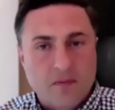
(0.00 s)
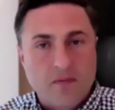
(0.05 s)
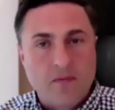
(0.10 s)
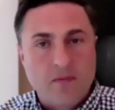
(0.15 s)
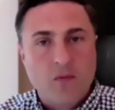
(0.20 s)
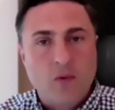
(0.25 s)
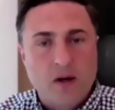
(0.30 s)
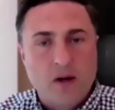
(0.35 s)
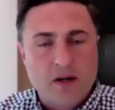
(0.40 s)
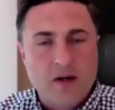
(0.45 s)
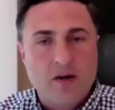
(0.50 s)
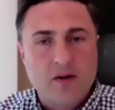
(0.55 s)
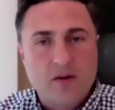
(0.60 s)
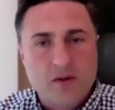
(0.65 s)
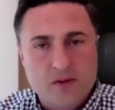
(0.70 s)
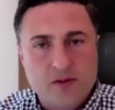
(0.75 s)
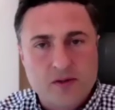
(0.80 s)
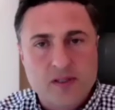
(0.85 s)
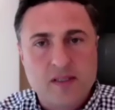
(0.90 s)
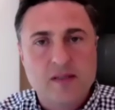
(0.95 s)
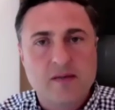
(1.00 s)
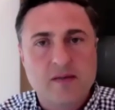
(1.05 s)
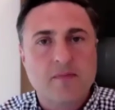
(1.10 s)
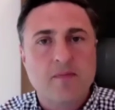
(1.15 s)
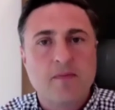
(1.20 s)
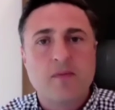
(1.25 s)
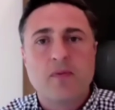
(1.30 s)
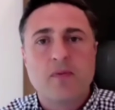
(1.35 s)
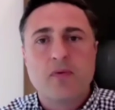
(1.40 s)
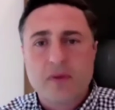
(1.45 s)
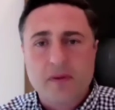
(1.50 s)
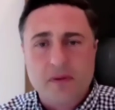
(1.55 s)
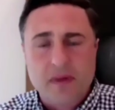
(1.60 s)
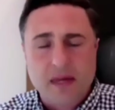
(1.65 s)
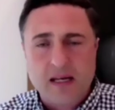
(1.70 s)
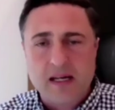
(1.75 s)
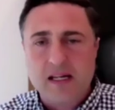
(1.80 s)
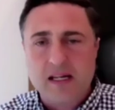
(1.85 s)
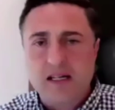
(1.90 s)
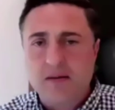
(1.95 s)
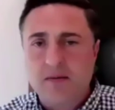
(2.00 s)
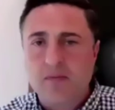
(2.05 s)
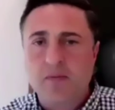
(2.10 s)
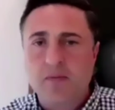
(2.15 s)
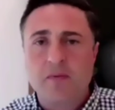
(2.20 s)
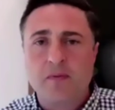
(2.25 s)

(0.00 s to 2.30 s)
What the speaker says: windows, they need,